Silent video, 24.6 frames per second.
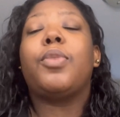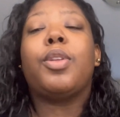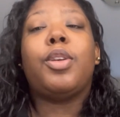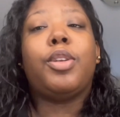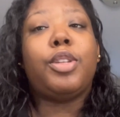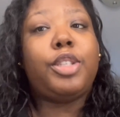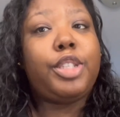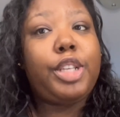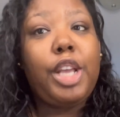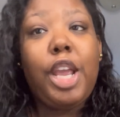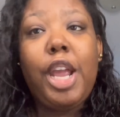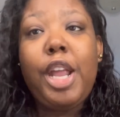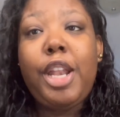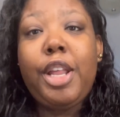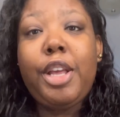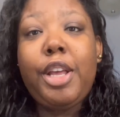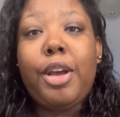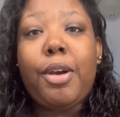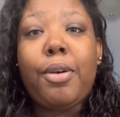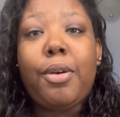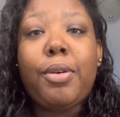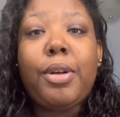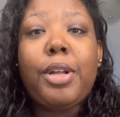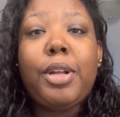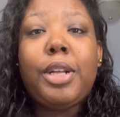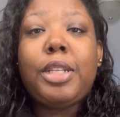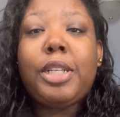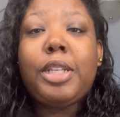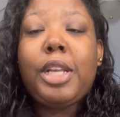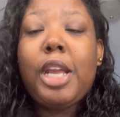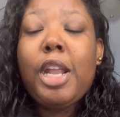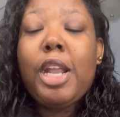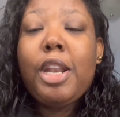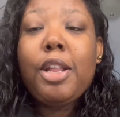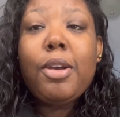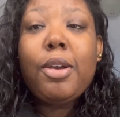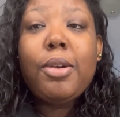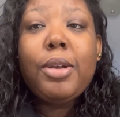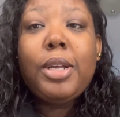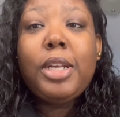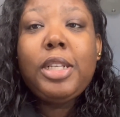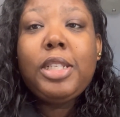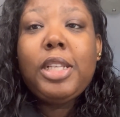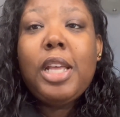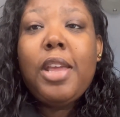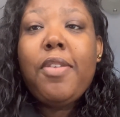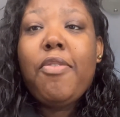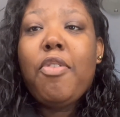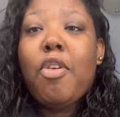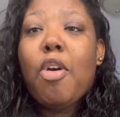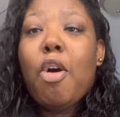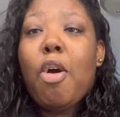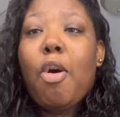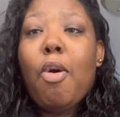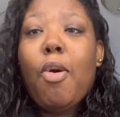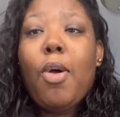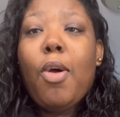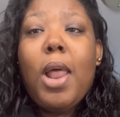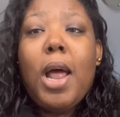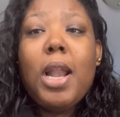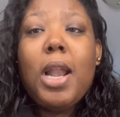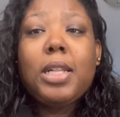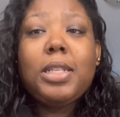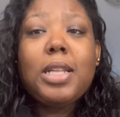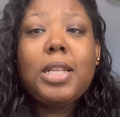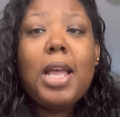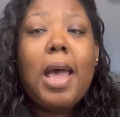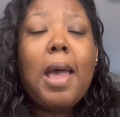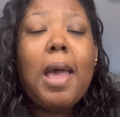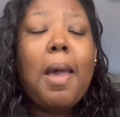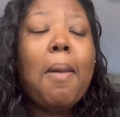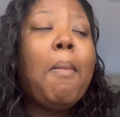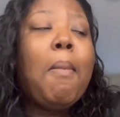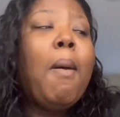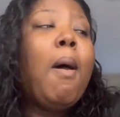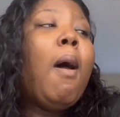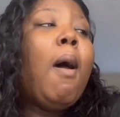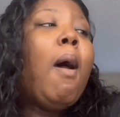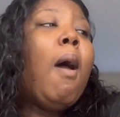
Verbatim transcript: scan and go. Scan and go. It save you a whole lot of time.